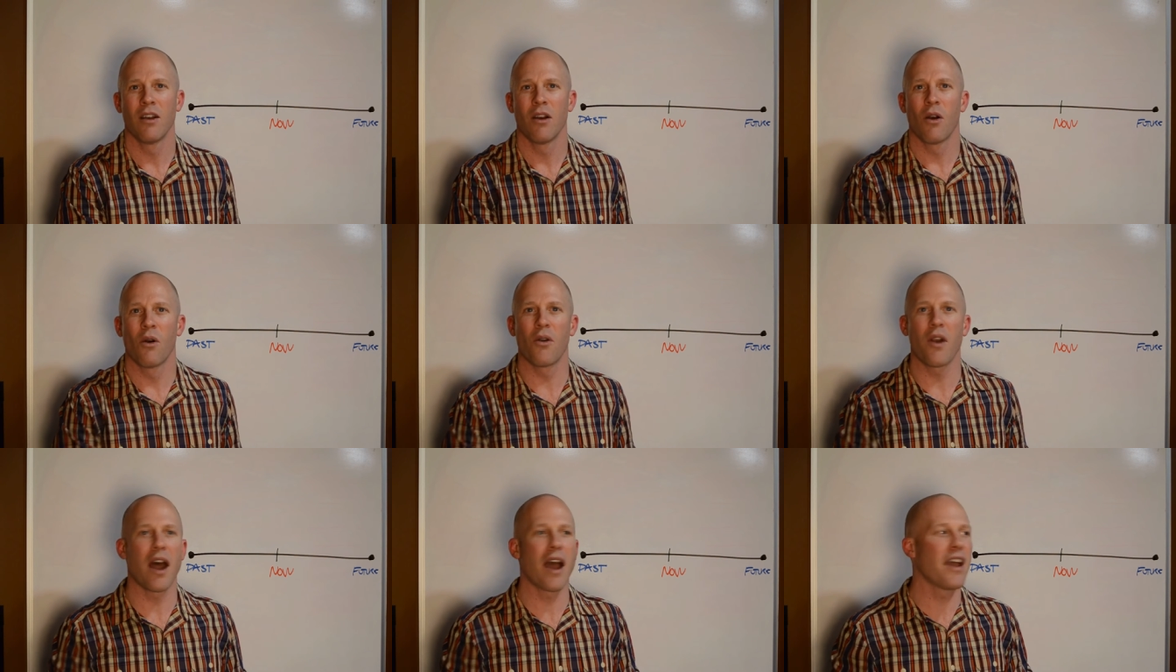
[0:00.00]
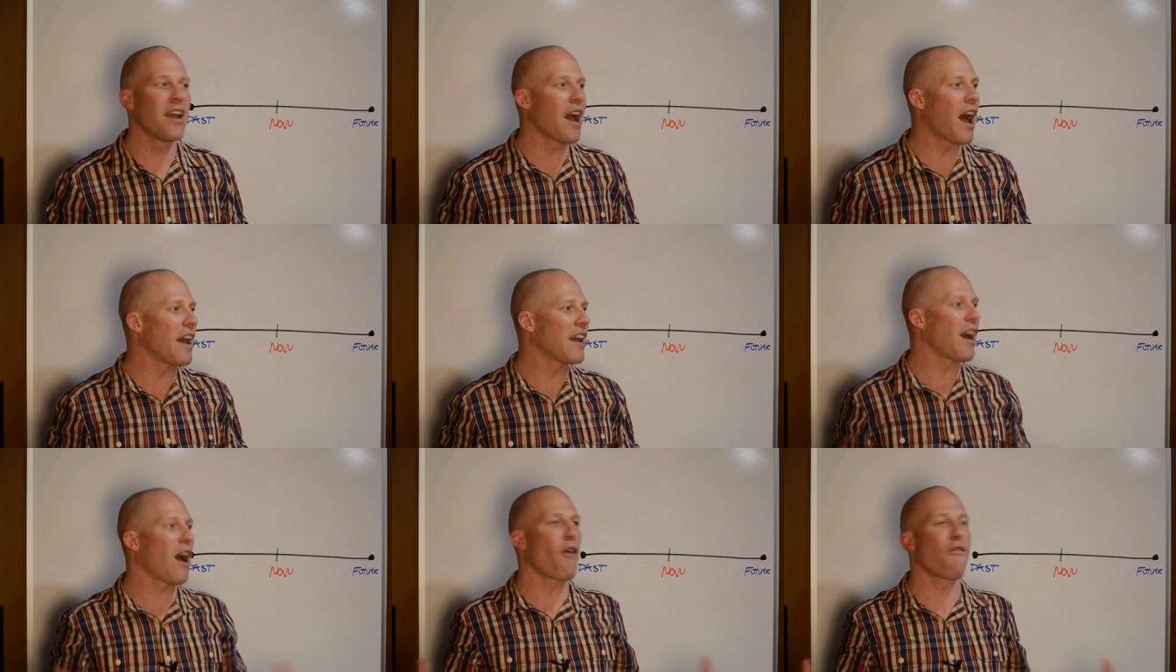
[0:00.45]
Or I,
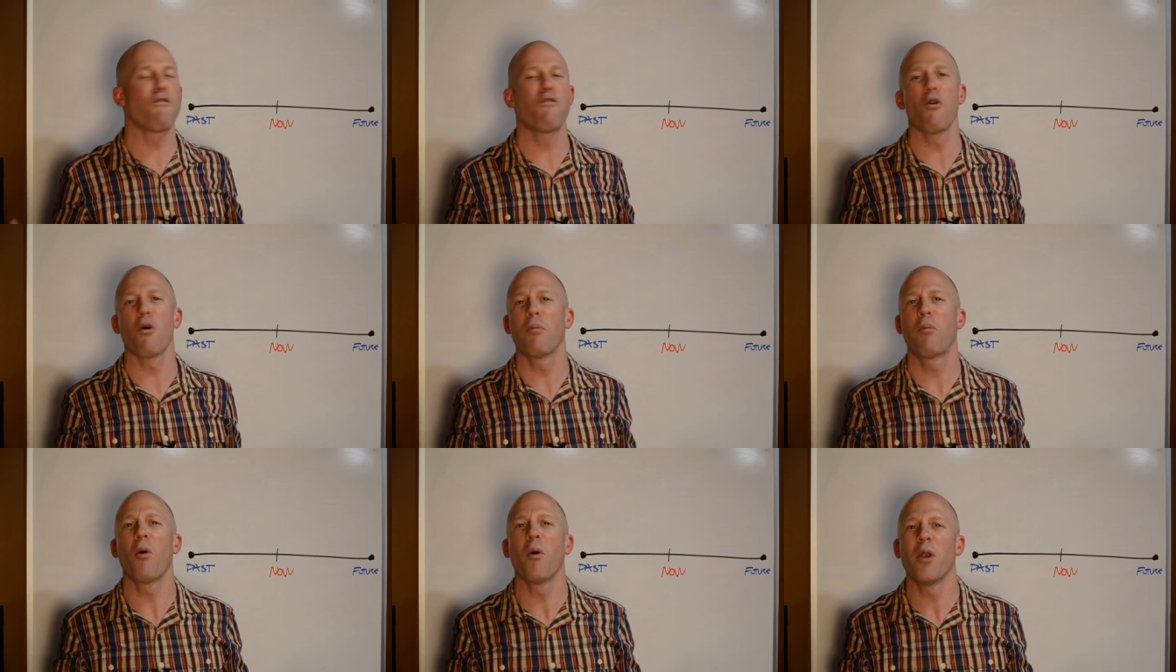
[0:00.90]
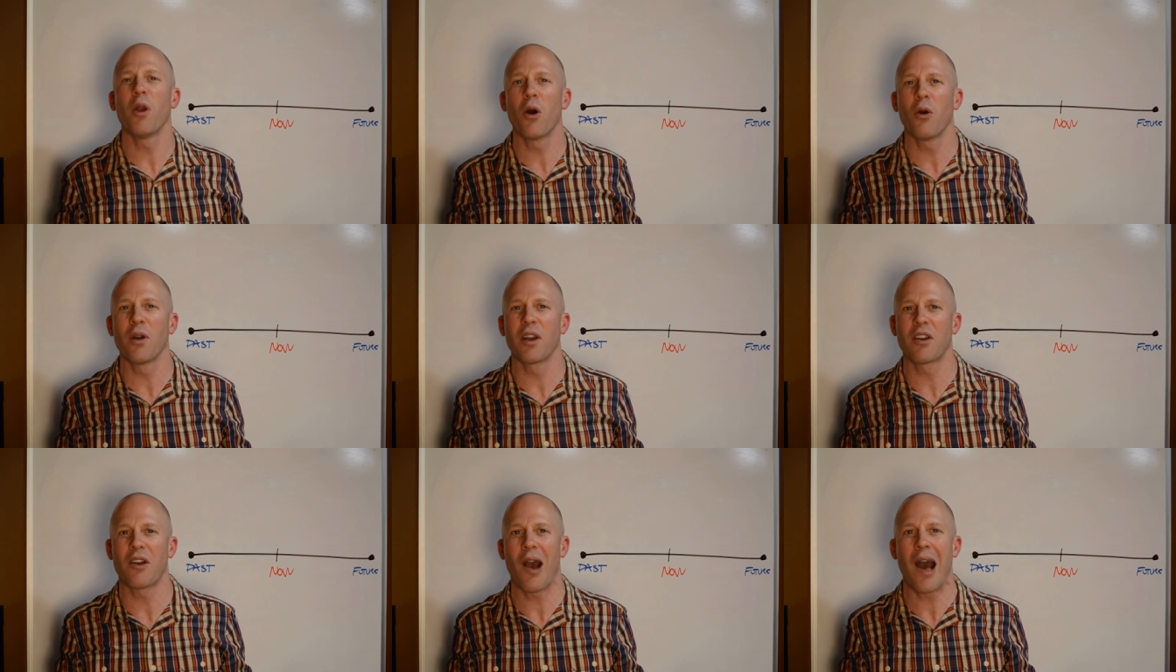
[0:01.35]
I got four point
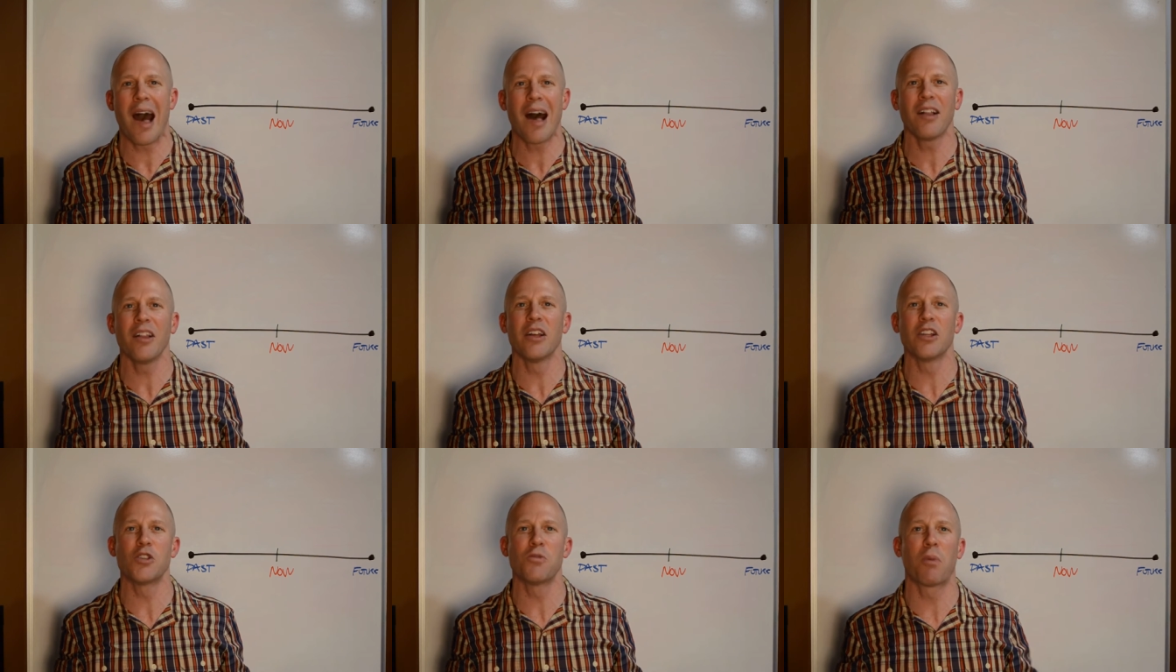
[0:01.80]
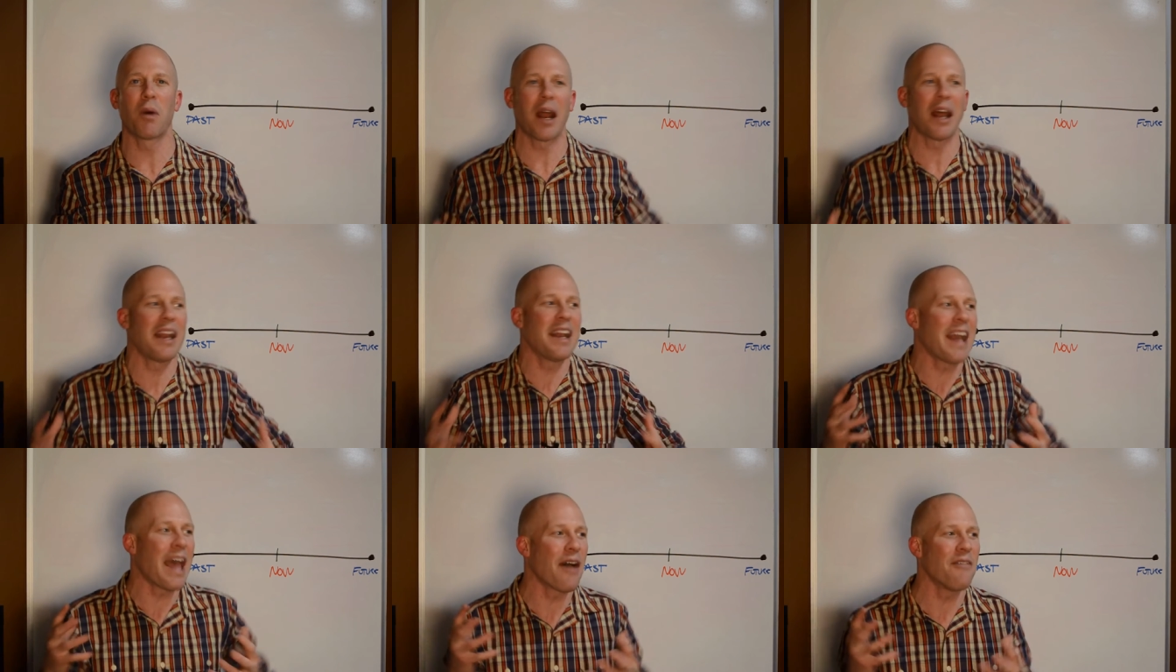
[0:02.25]
oh in college, but I
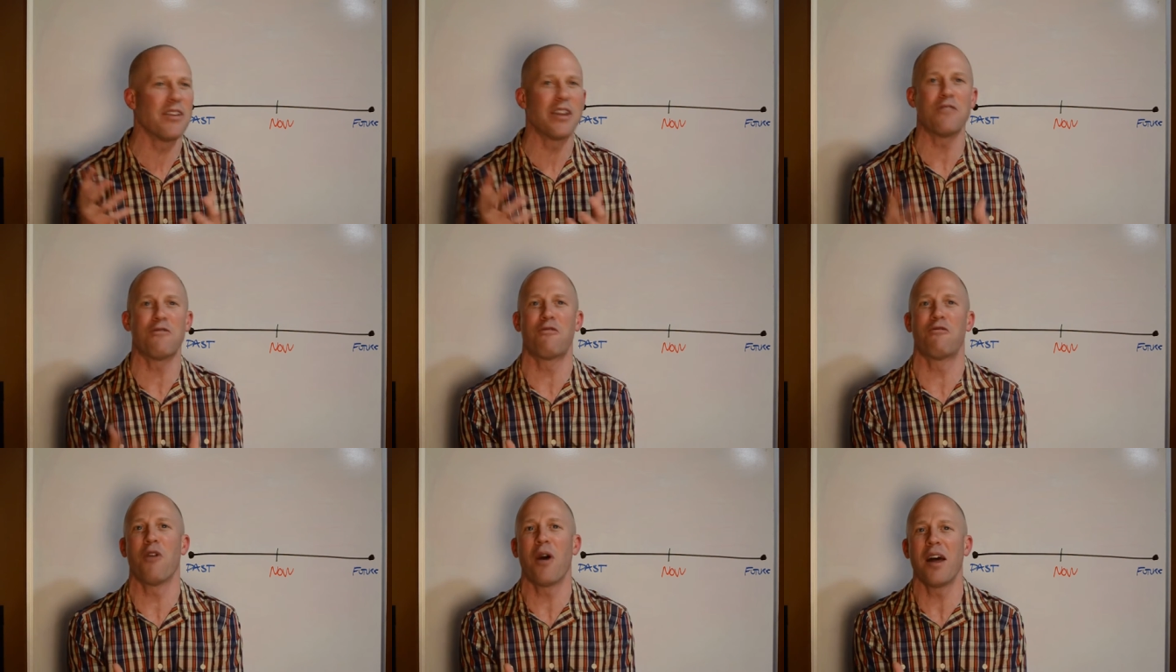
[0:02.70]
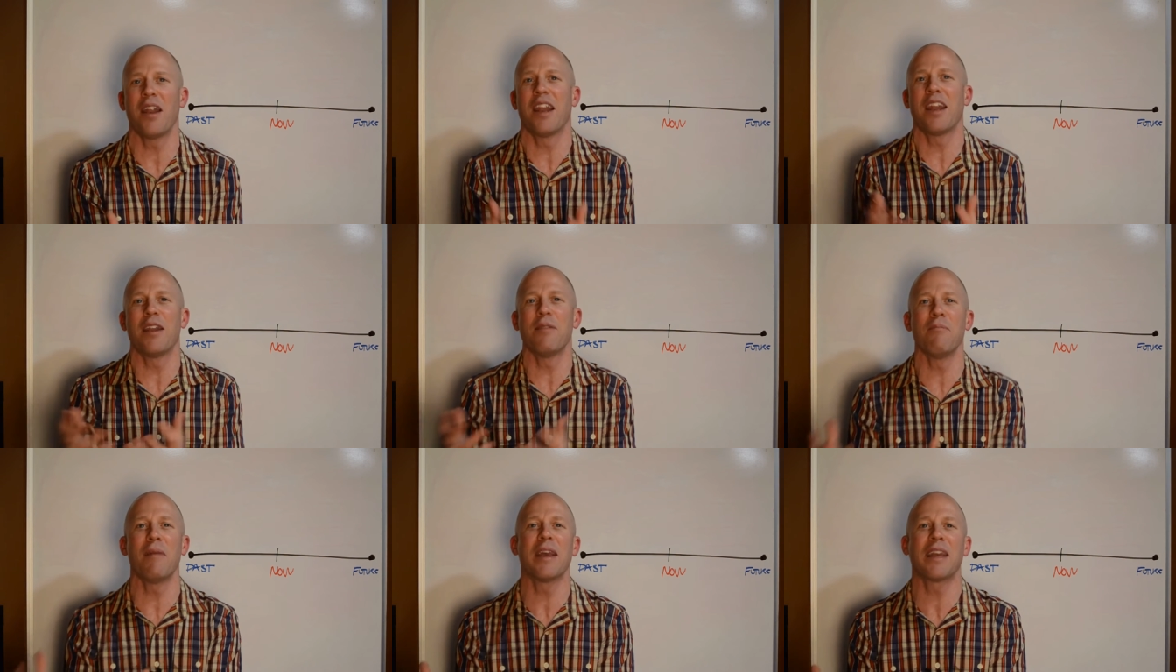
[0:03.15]
didn't have any fun, I
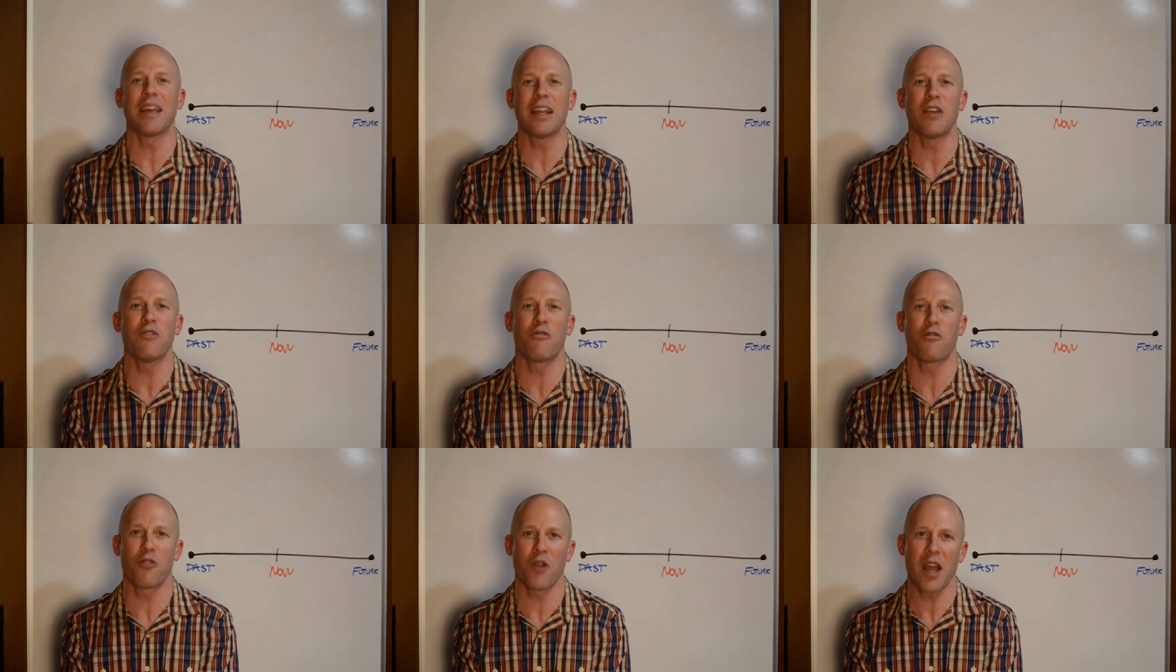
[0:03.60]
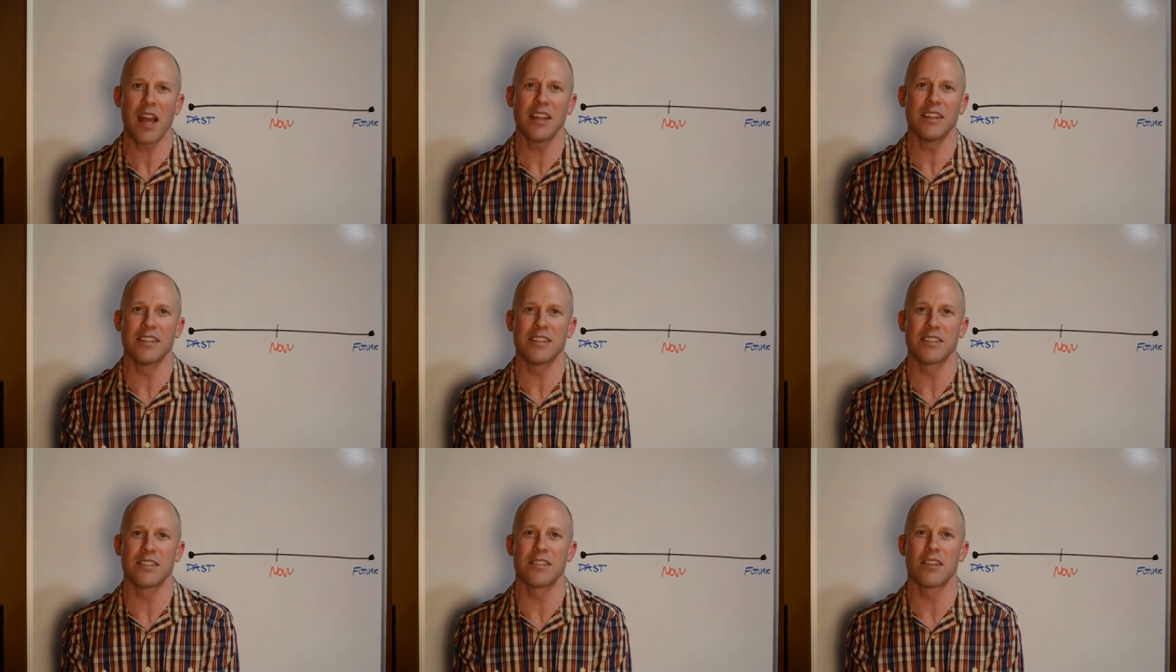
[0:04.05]
didn't make any
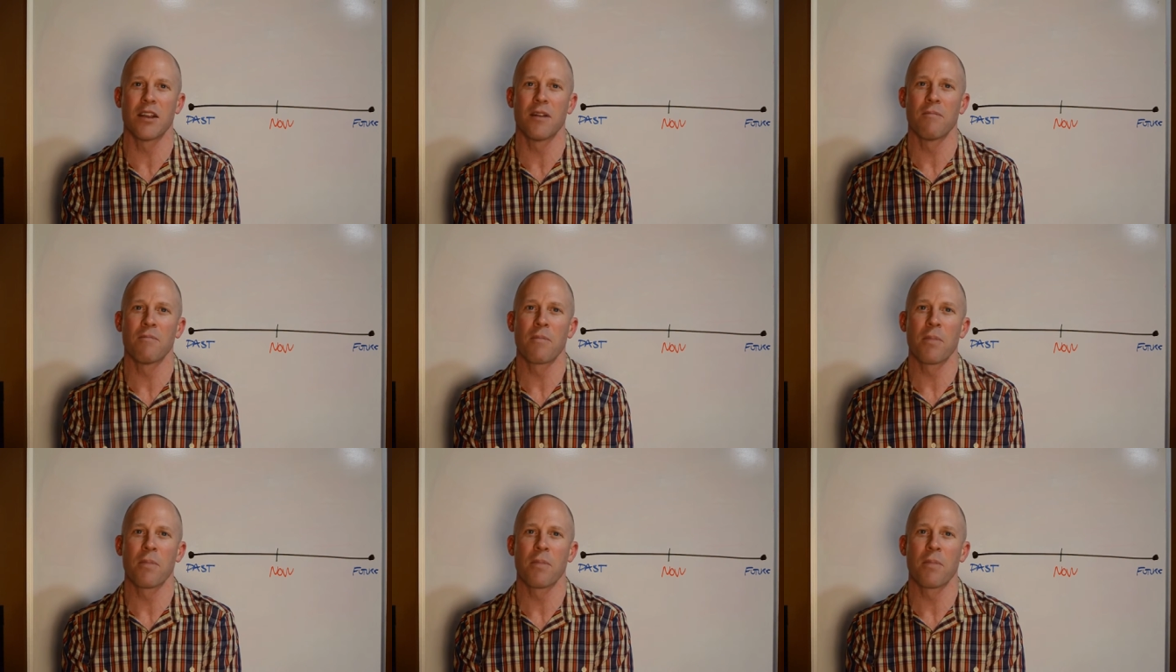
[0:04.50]
friends.